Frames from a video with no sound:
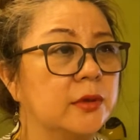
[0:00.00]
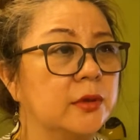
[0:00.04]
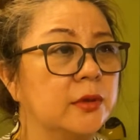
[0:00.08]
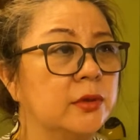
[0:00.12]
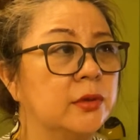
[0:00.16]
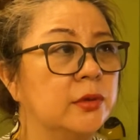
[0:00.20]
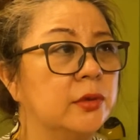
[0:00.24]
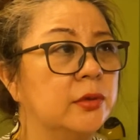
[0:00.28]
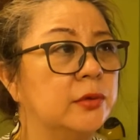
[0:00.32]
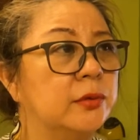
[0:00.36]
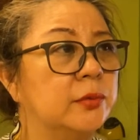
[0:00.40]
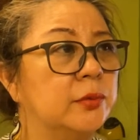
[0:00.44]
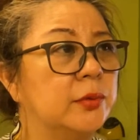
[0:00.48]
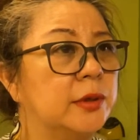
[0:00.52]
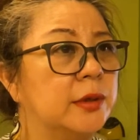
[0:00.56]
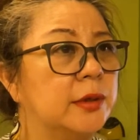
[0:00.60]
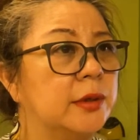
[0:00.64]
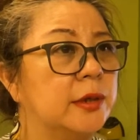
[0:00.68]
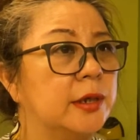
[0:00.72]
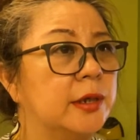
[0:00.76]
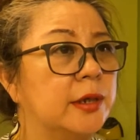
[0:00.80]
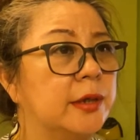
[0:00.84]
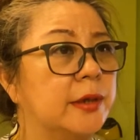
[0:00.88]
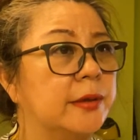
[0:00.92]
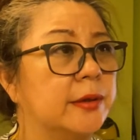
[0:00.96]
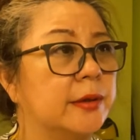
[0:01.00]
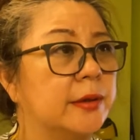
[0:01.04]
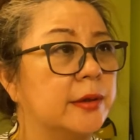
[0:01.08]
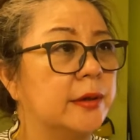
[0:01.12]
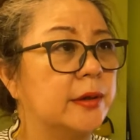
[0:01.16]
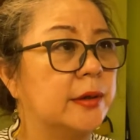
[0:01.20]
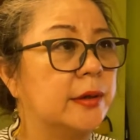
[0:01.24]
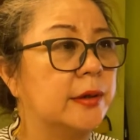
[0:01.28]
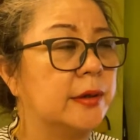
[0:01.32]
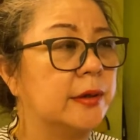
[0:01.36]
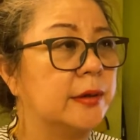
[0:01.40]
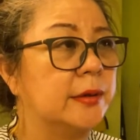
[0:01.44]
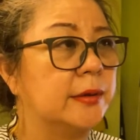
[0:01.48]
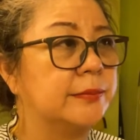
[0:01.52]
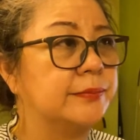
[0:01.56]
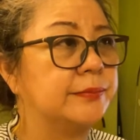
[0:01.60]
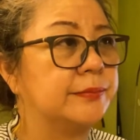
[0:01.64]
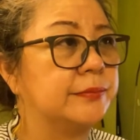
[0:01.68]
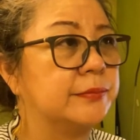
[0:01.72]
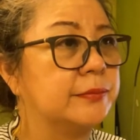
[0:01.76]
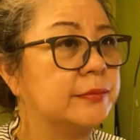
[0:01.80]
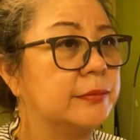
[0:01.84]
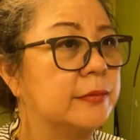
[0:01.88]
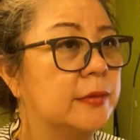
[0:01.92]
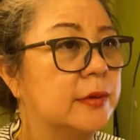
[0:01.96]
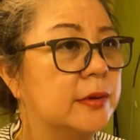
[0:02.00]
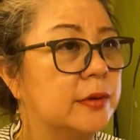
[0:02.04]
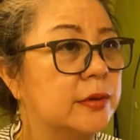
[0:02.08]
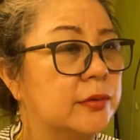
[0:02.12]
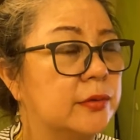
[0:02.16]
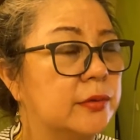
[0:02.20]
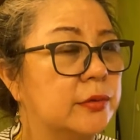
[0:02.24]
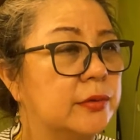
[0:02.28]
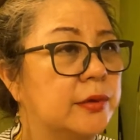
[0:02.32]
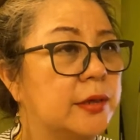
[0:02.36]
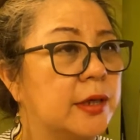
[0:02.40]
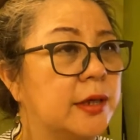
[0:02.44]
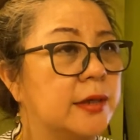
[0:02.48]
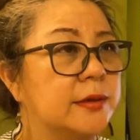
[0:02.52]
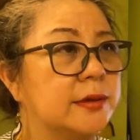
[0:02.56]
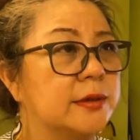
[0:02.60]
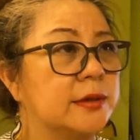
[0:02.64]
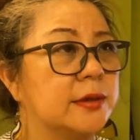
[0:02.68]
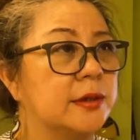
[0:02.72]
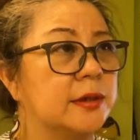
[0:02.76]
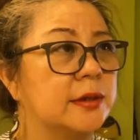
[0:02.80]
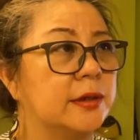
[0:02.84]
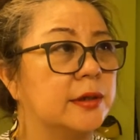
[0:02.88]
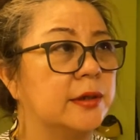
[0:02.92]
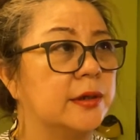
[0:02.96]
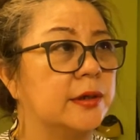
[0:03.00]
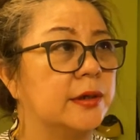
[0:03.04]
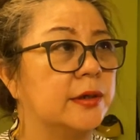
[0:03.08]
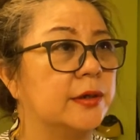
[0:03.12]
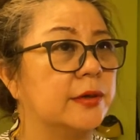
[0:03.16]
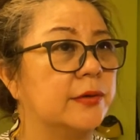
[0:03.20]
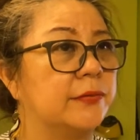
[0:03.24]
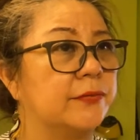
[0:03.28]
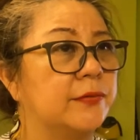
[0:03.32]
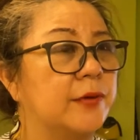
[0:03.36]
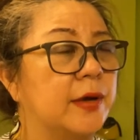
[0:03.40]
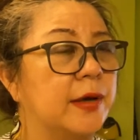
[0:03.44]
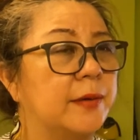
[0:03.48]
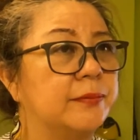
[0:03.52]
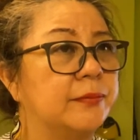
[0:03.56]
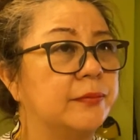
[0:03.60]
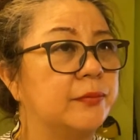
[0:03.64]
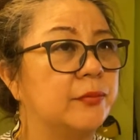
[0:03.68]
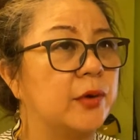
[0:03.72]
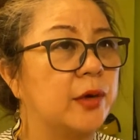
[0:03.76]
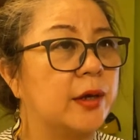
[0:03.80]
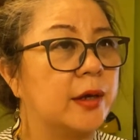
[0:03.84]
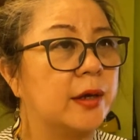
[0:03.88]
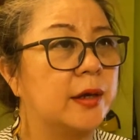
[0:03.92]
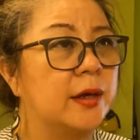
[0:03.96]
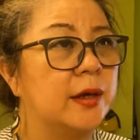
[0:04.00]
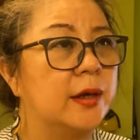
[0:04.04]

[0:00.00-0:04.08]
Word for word: You know, one day, um, you know, there's a, a farm where